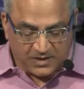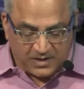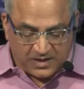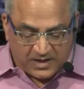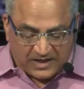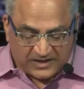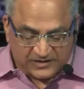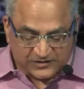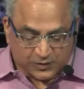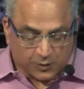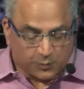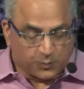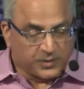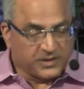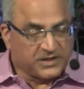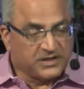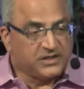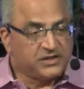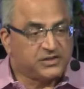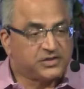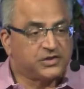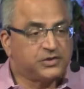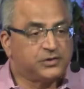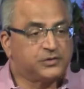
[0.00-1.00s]
And so we
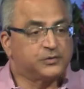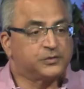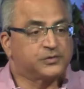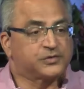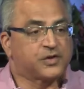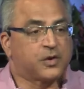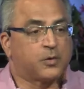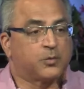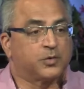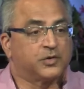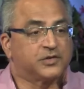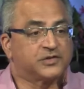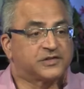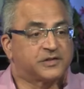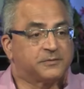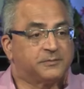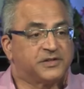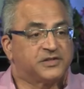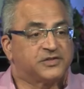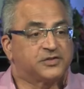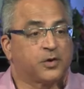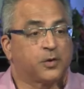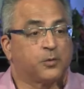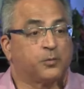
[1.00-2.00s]
need to use our words to make
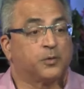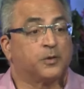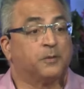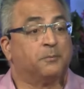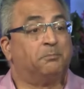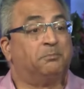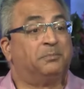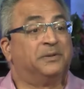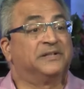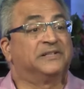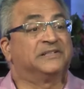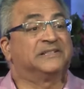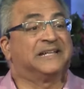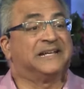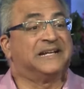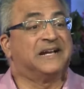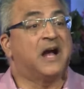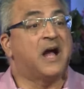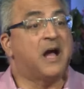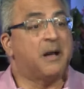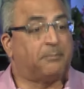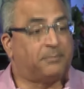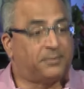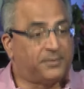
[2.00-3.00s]
sure we're building
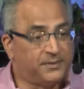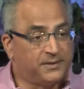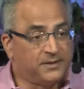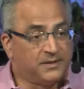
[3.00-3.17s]
up